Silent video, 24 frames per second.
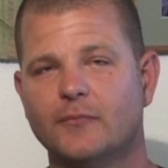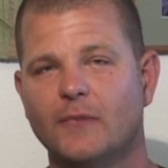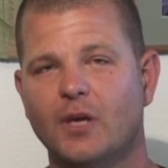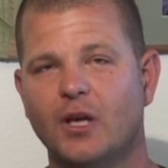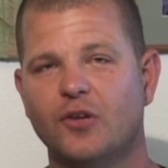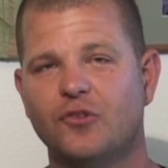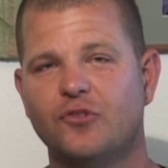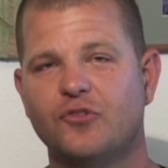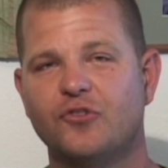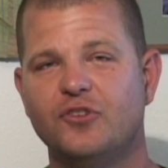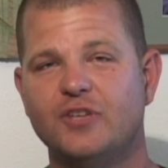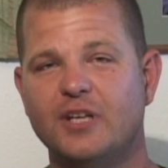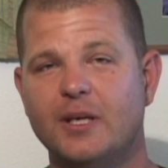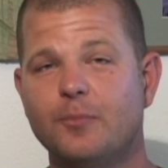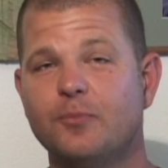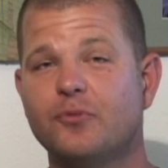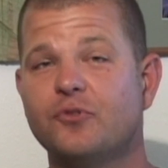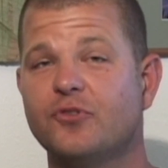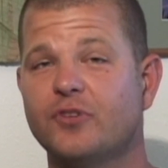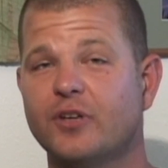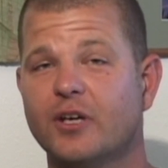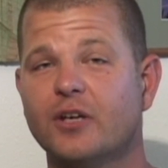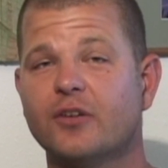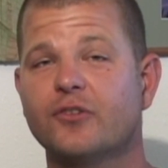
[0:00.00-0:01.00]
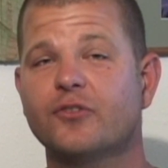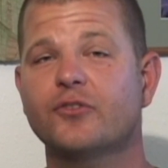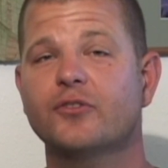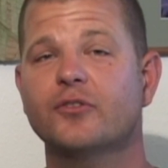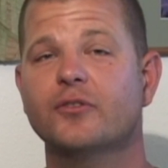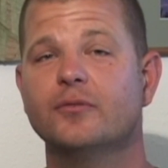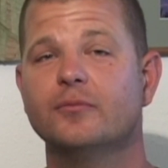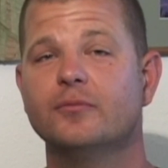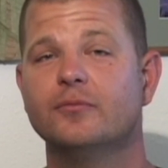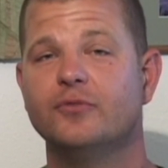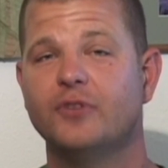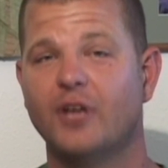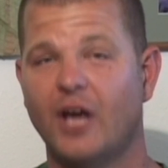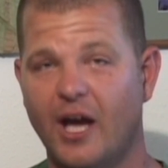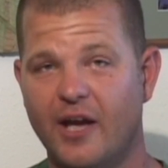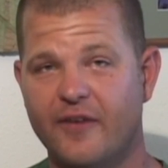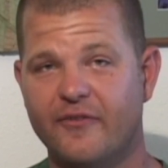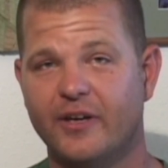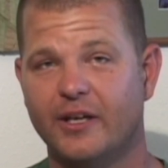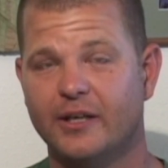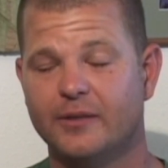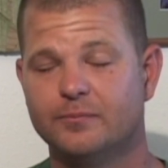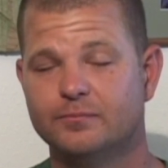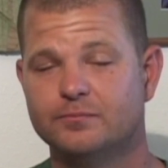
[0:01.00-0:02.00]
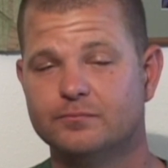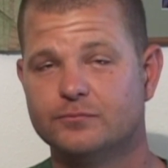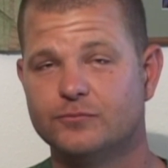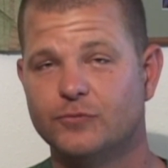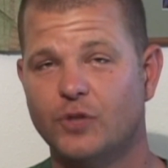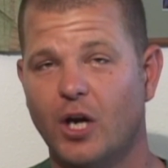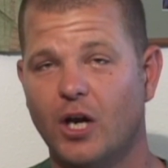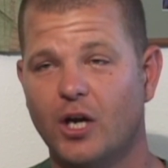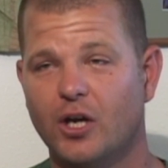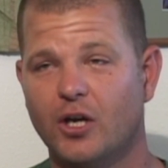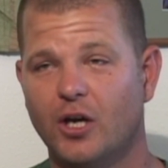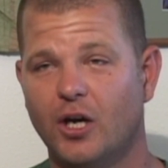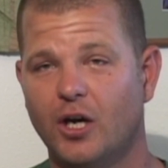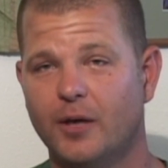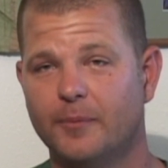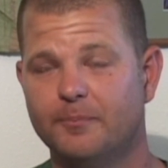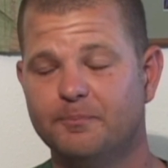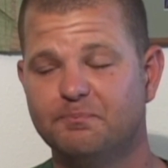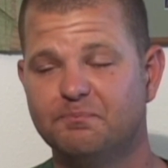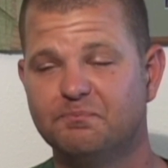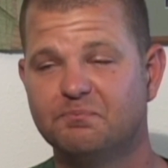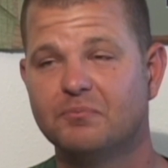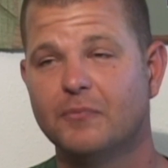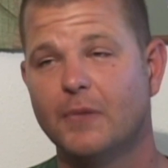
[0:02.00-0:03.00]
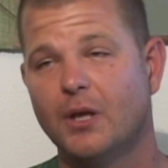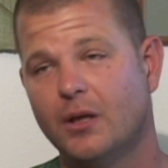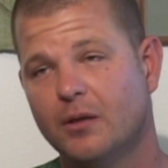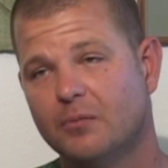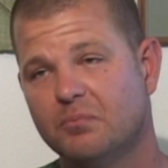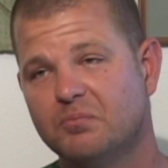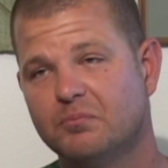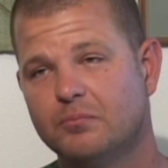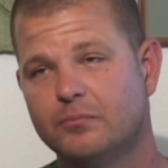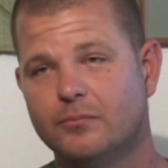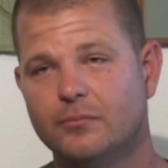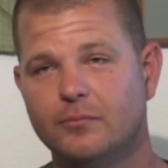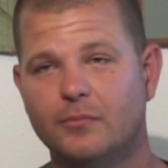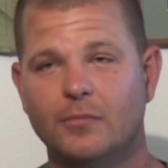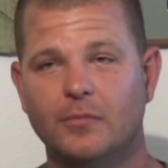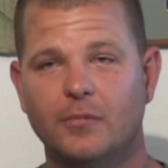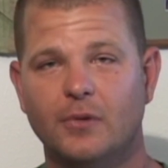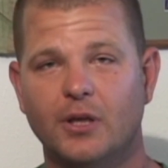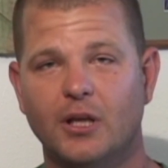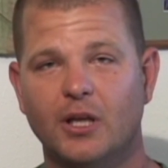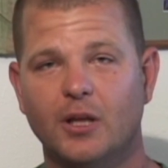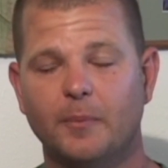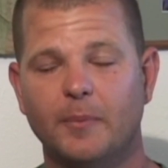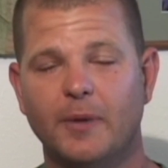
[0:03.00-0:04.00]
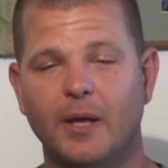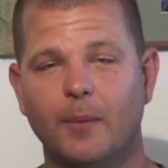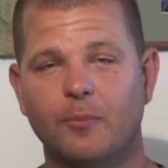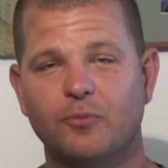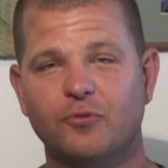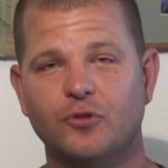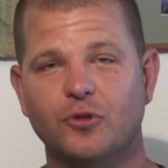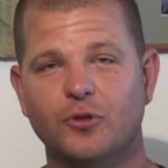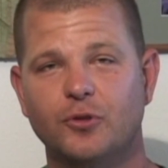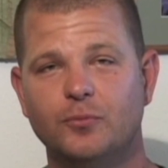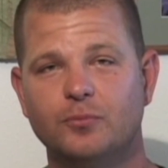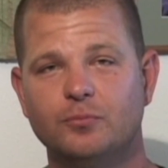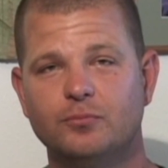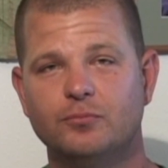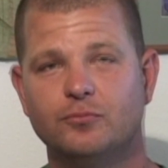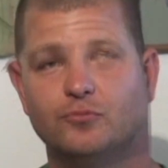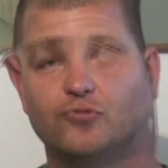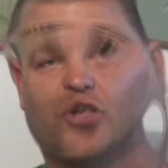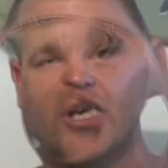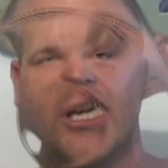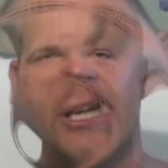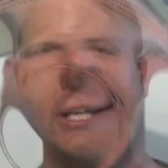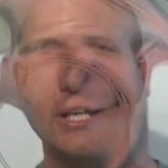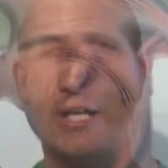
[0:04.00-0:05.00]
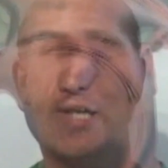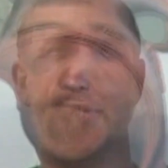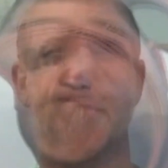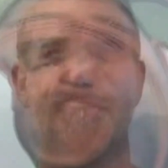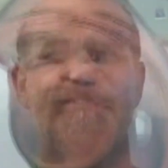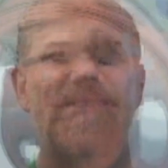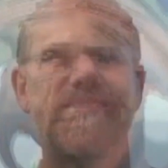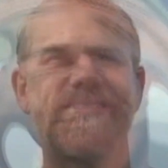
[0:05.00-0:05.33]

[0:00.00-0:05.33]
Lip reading: It's deep6diving.com. It'll be up soon. Check it out.